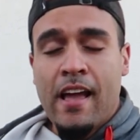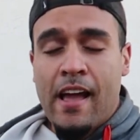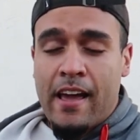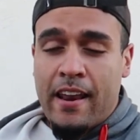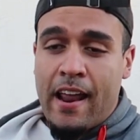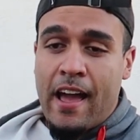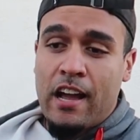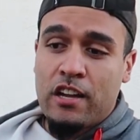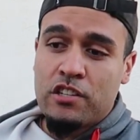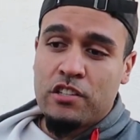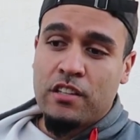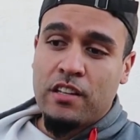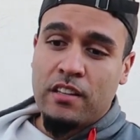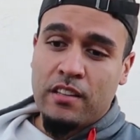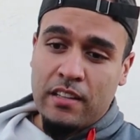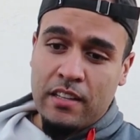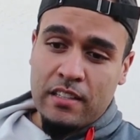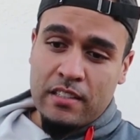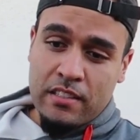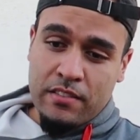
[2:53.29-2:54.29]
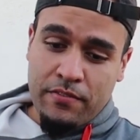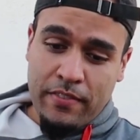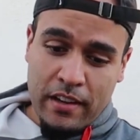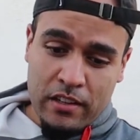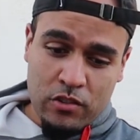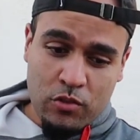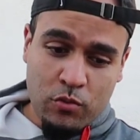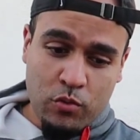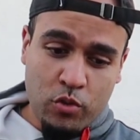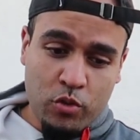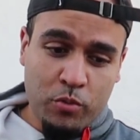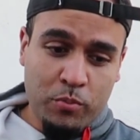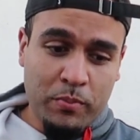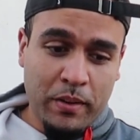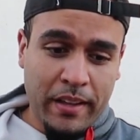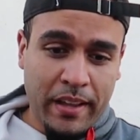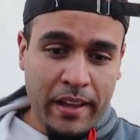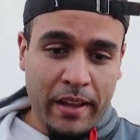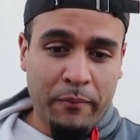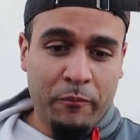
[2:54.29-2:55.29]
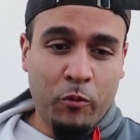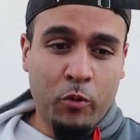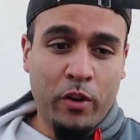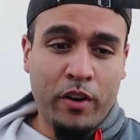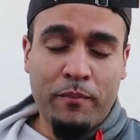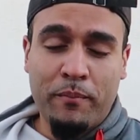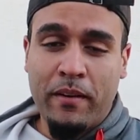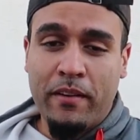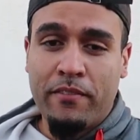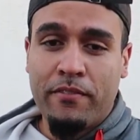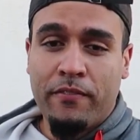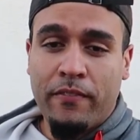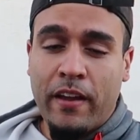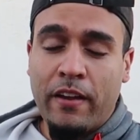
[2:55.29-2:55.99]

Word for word: and actually this festival became one of my